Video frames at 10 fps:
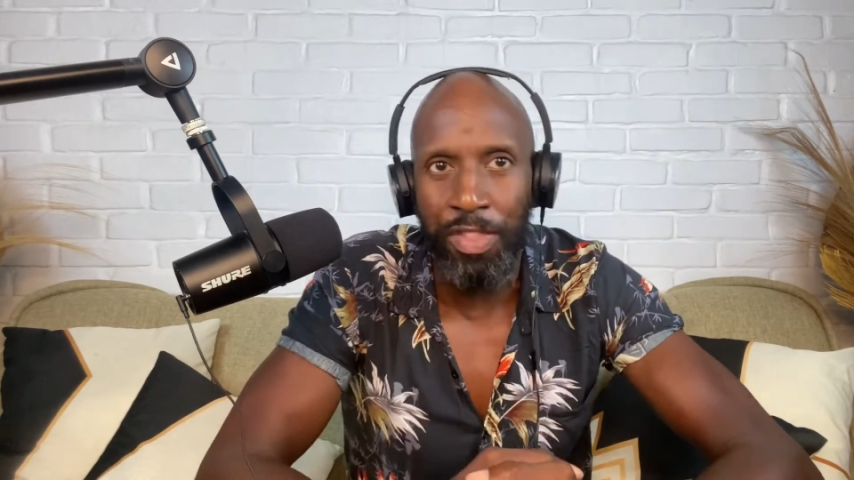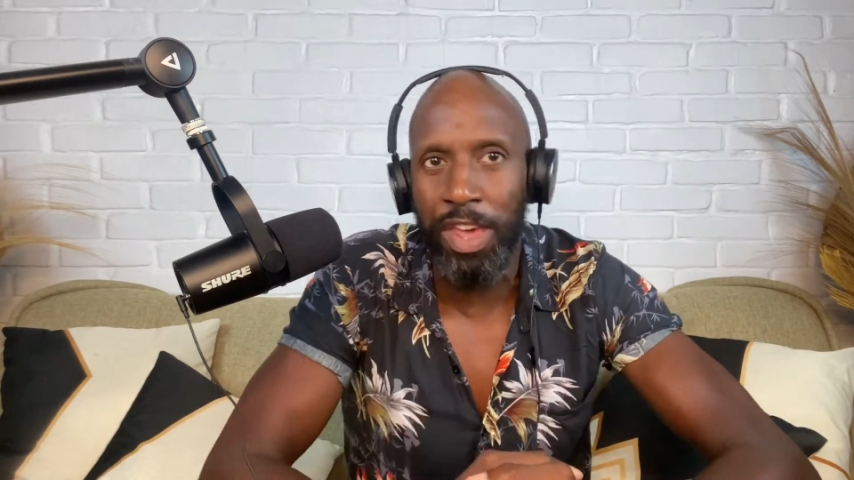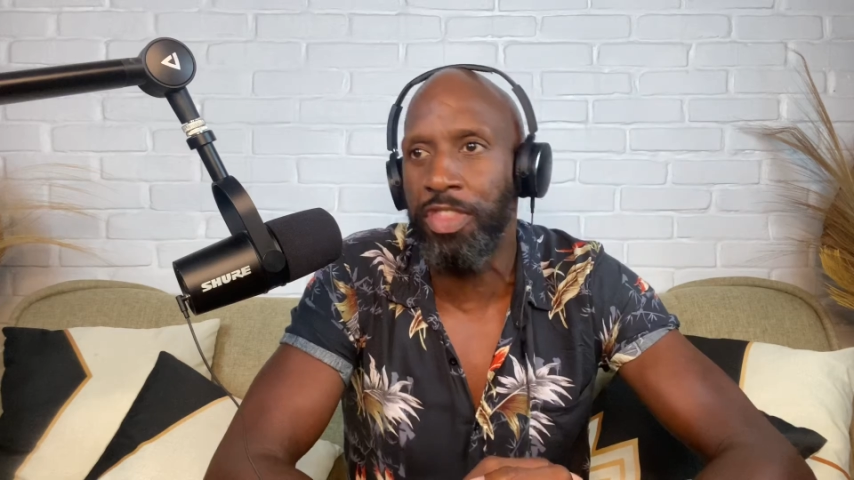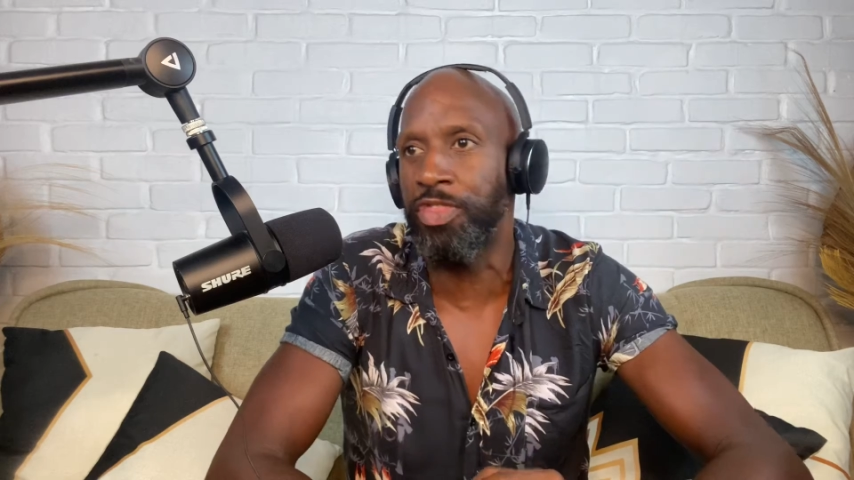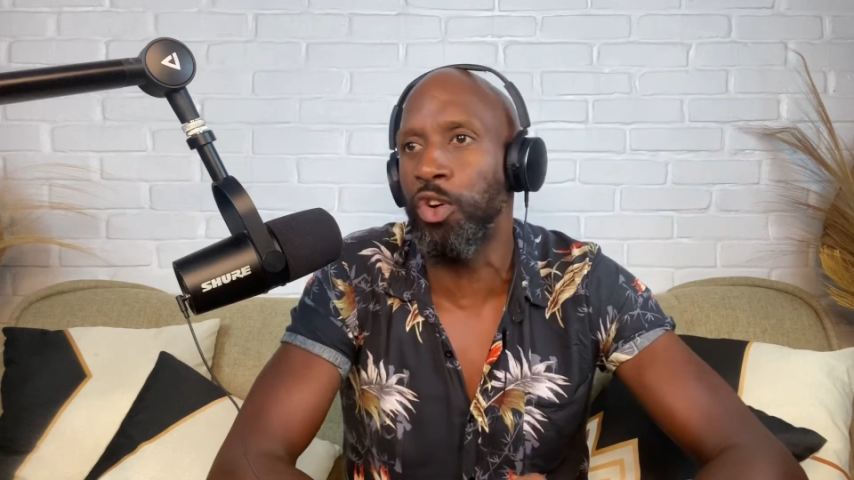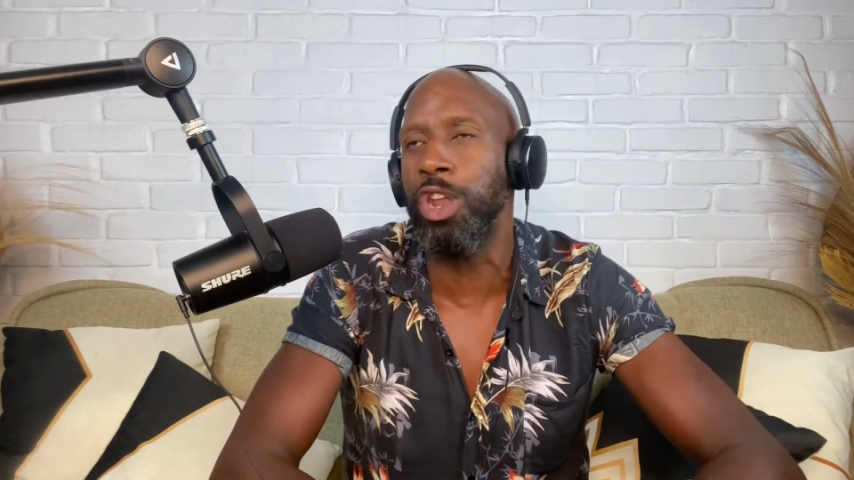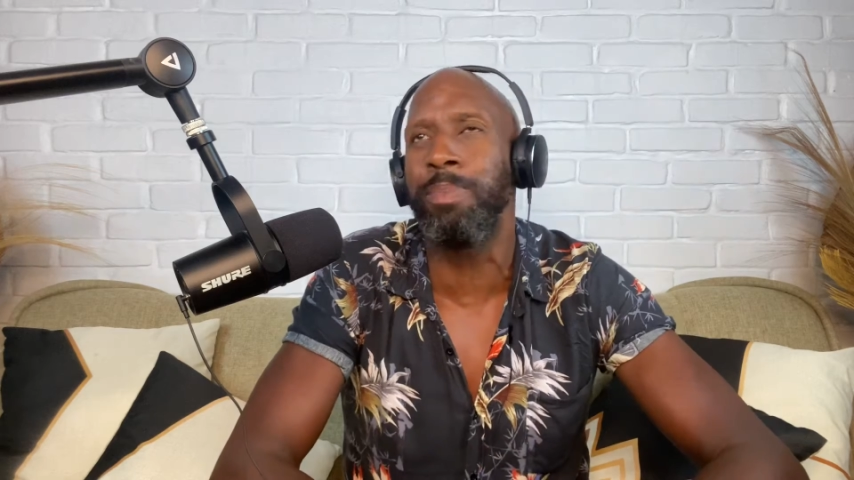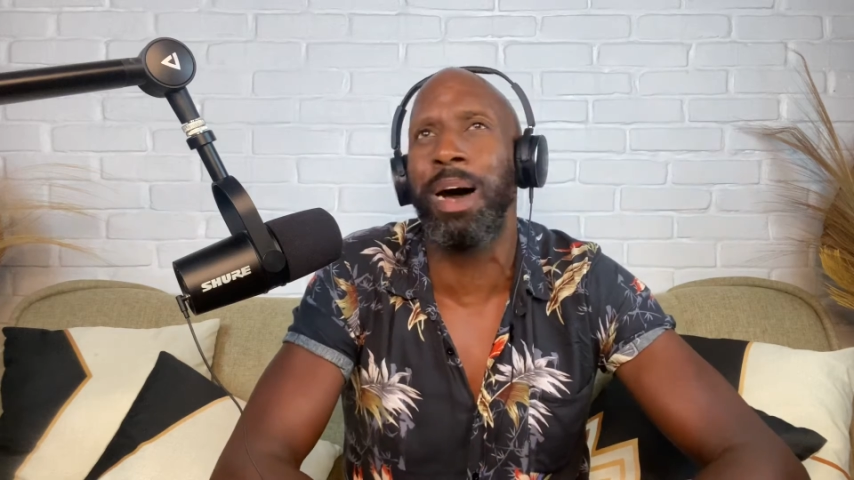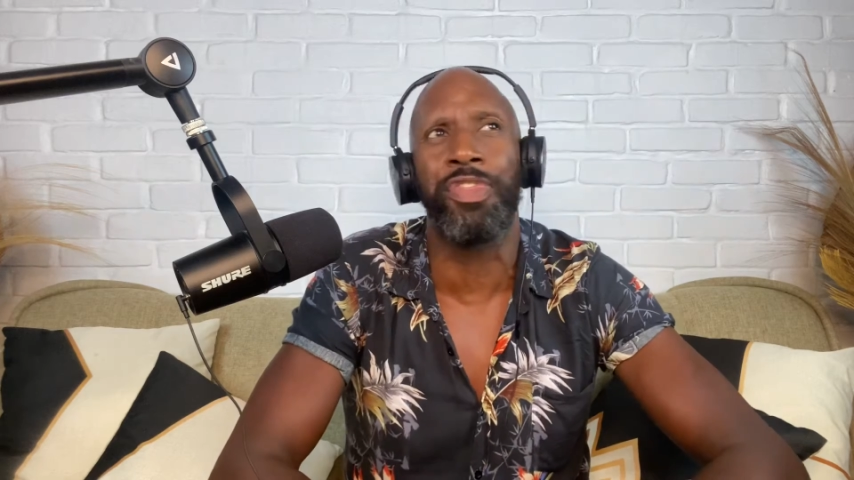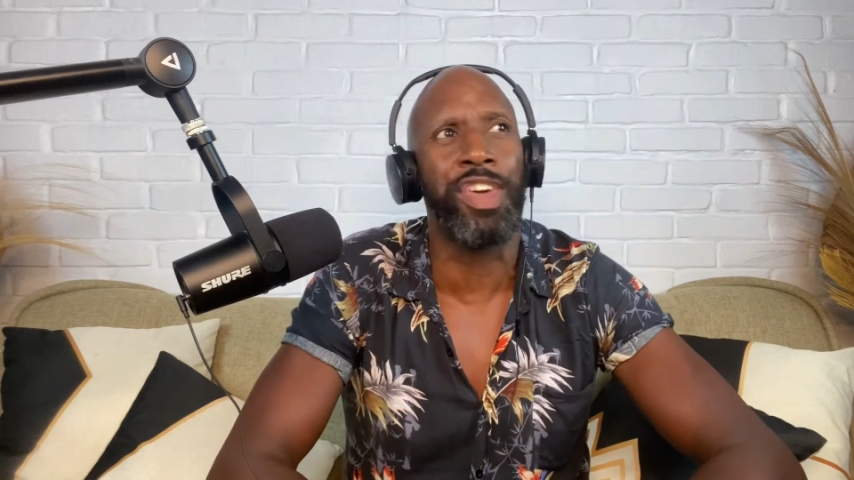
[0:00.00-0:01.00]
they thought
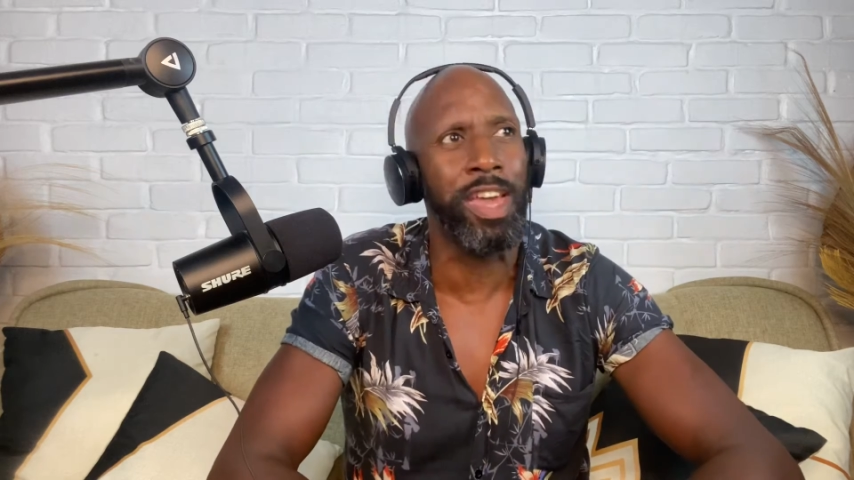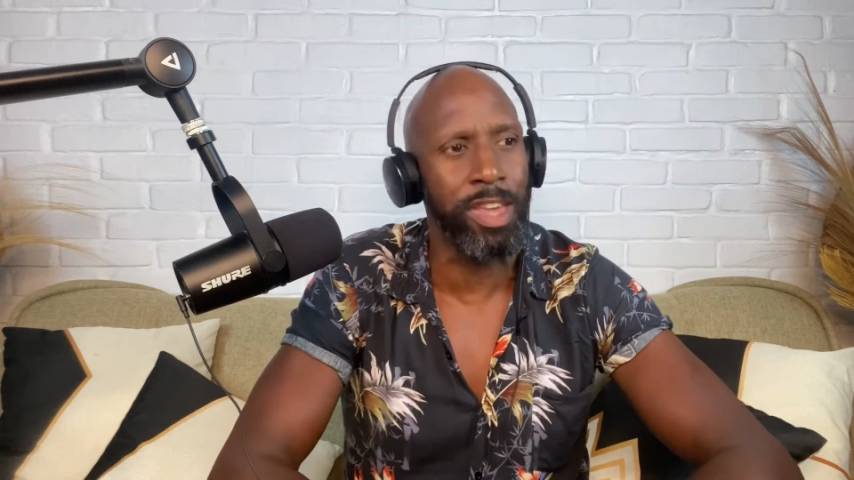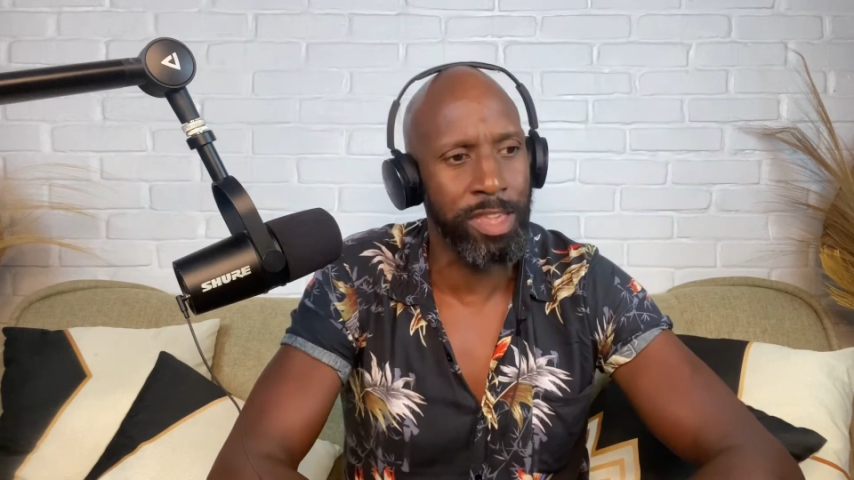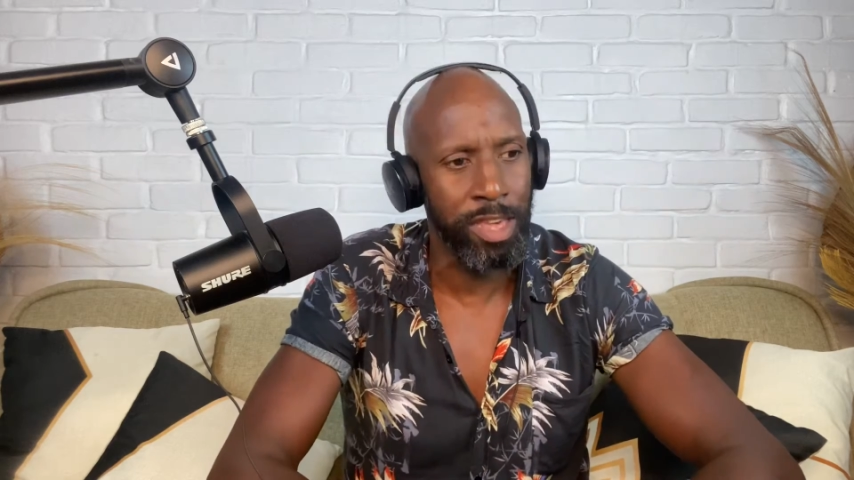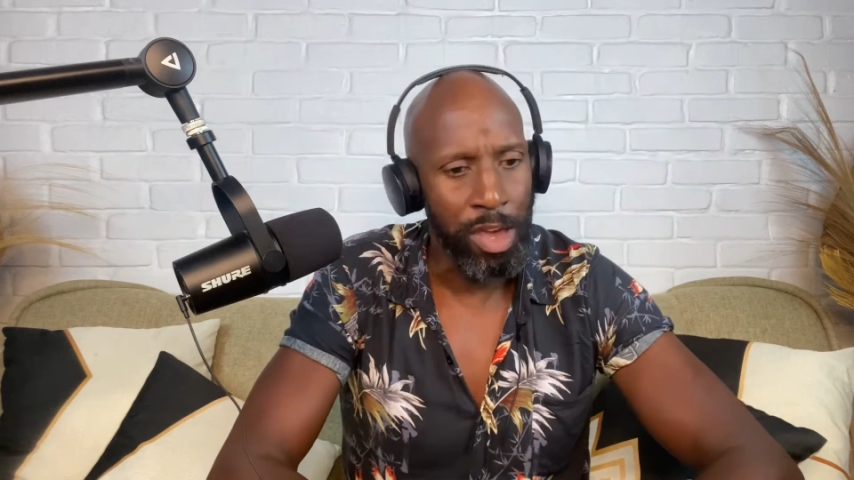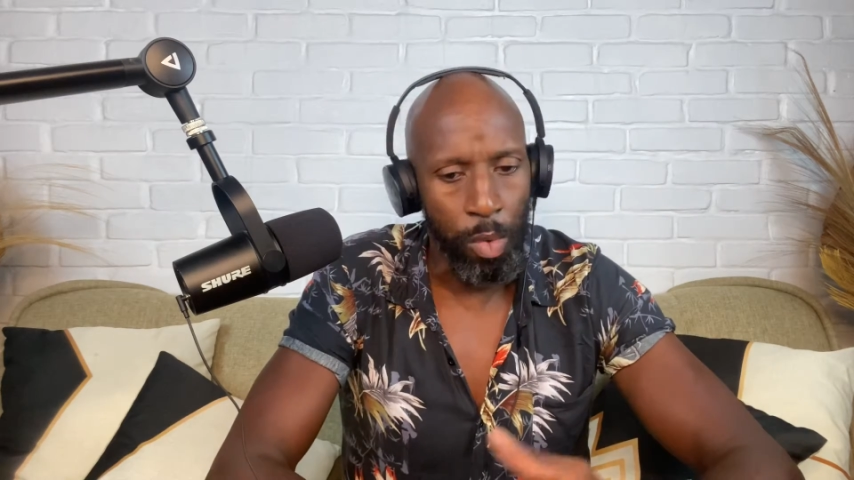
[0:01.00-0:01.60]
about things,